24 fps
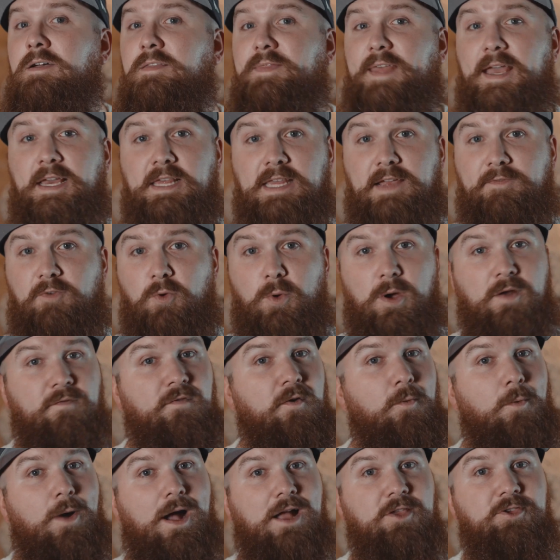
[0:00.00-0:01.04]
Thanks everyone
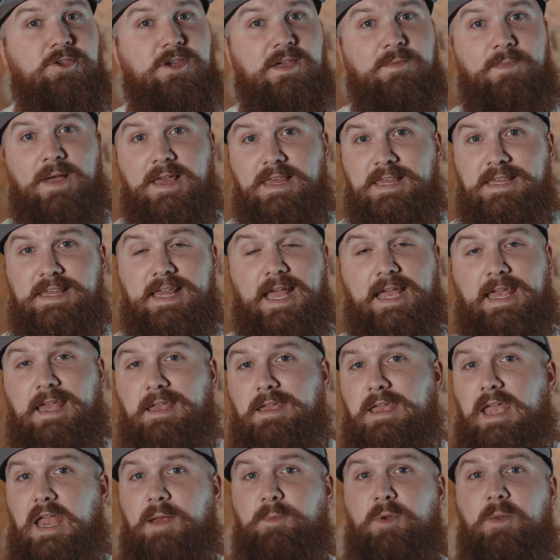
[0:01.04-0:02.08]
for watching my
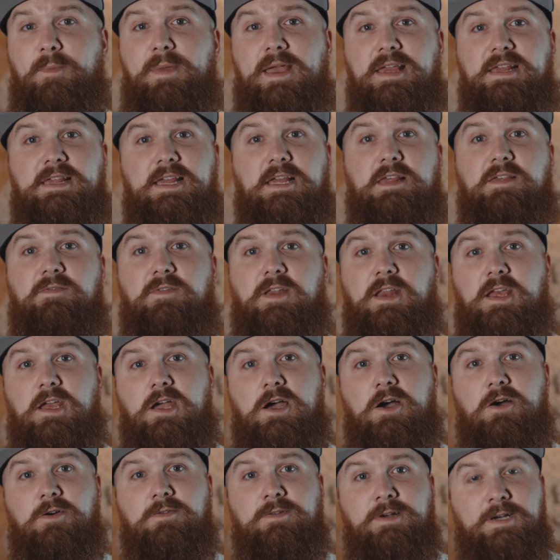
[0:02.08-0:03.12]
second camera basics
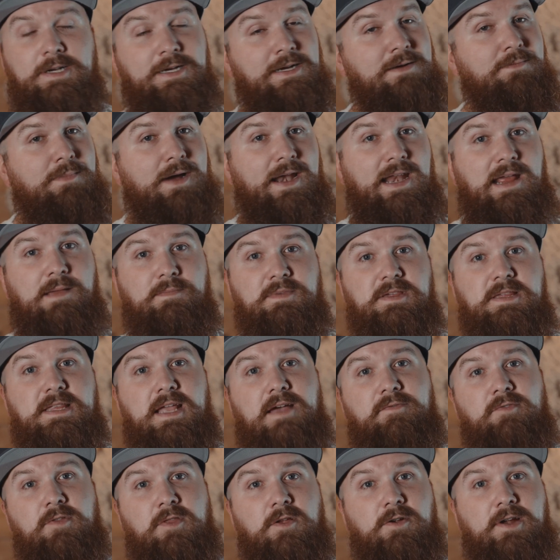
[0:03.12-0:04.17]
video. My name's
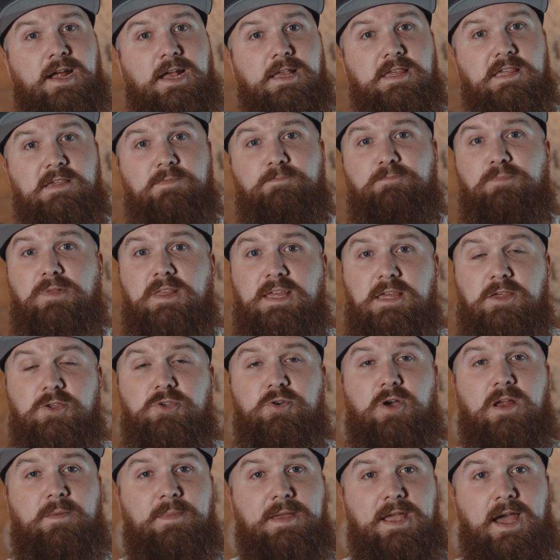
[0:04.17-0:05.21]
Devin Loretz. Please
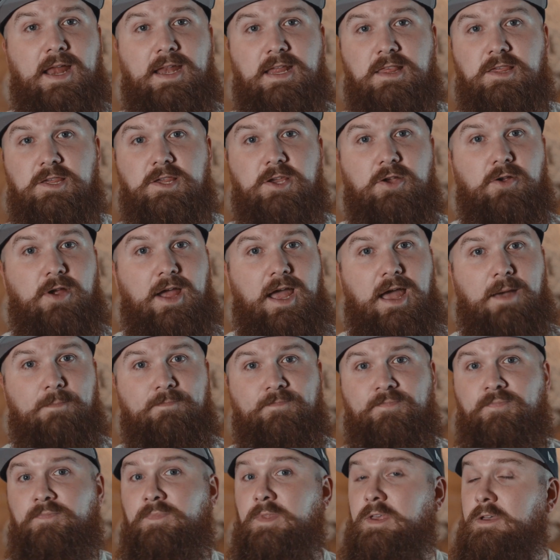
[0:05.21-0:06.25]
join me on
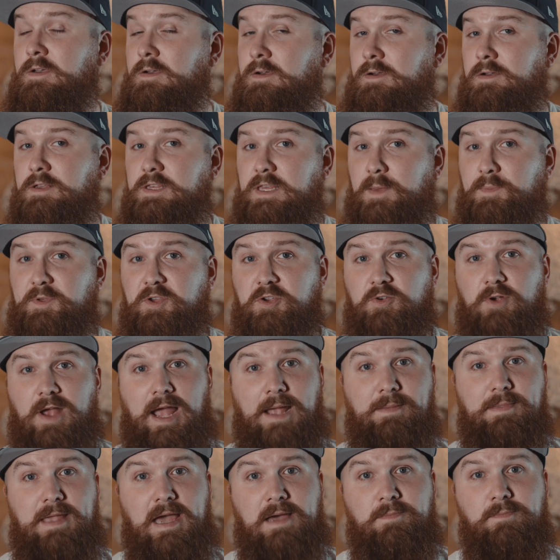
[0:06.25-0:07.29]
Instagram.
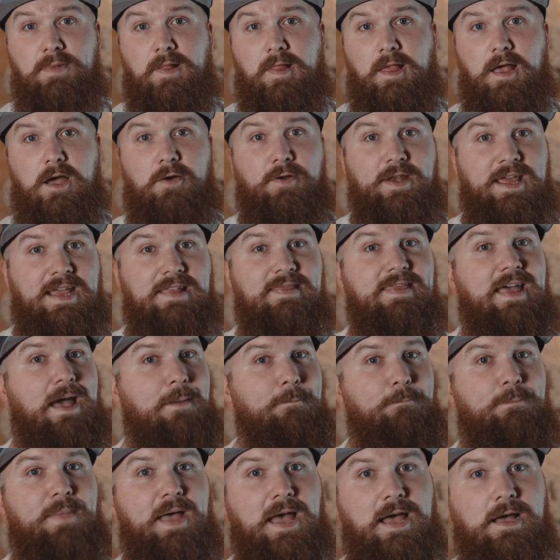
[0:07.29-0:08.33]
Subscribe down below and hit
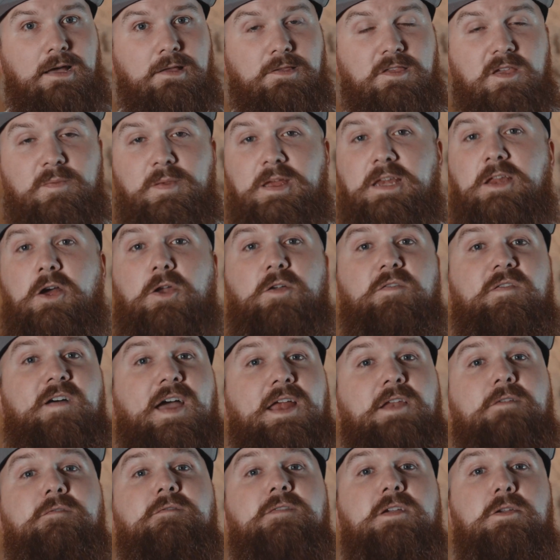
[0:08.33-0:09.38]
that bell to be
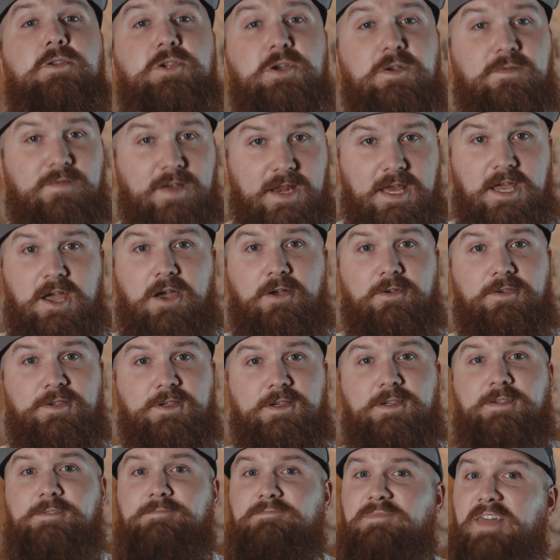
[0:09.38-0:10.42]
notified of future
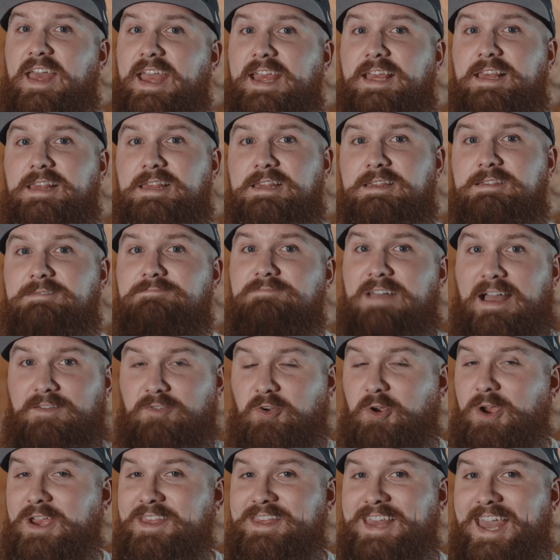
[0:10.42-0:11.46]
videos. Thanks. Have
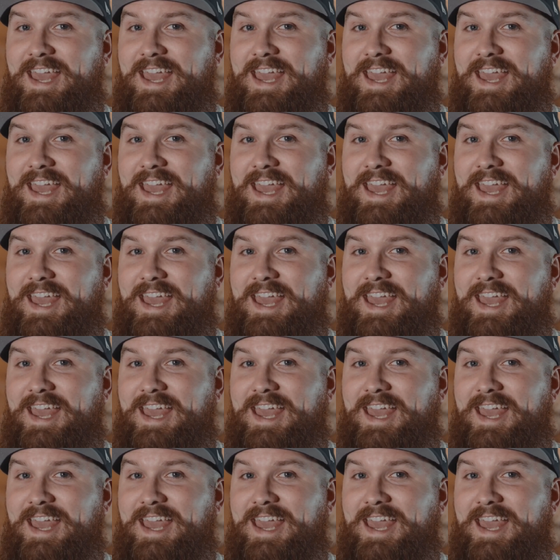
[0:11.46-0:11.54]
a great